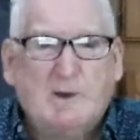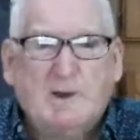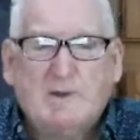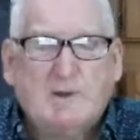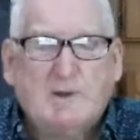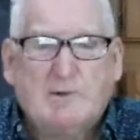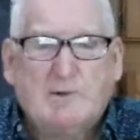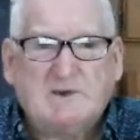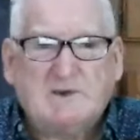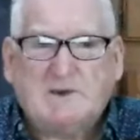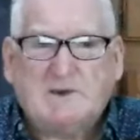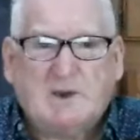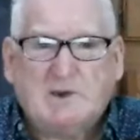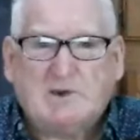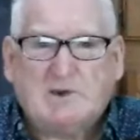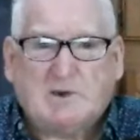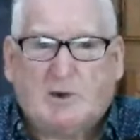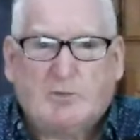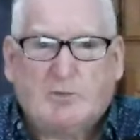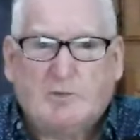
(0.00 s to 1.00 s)
There is no
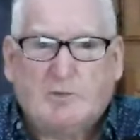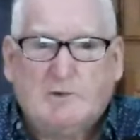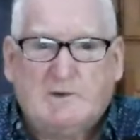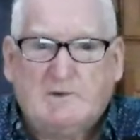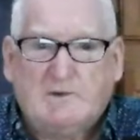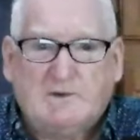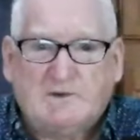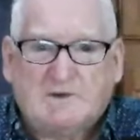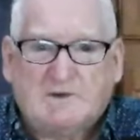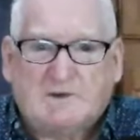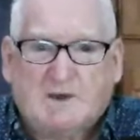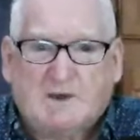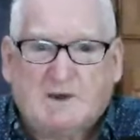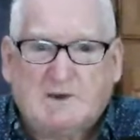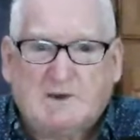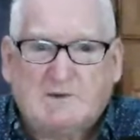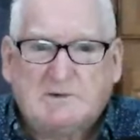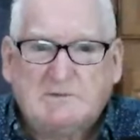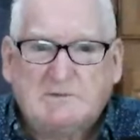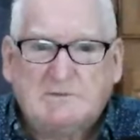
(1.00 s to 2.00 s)
sovereign in this state.